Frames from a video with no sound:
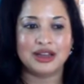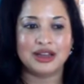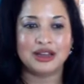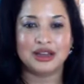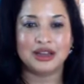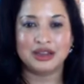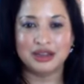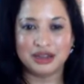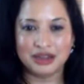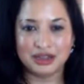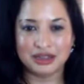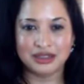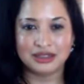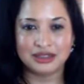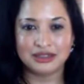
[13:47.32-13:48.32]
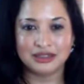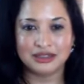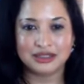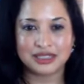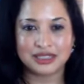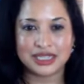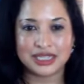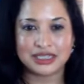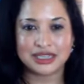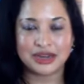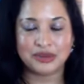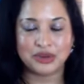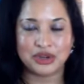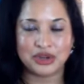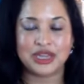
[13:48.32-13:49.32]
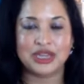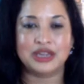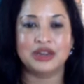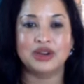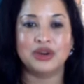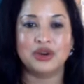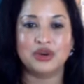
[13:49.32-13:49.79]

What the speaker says: Oh, see, it's not working.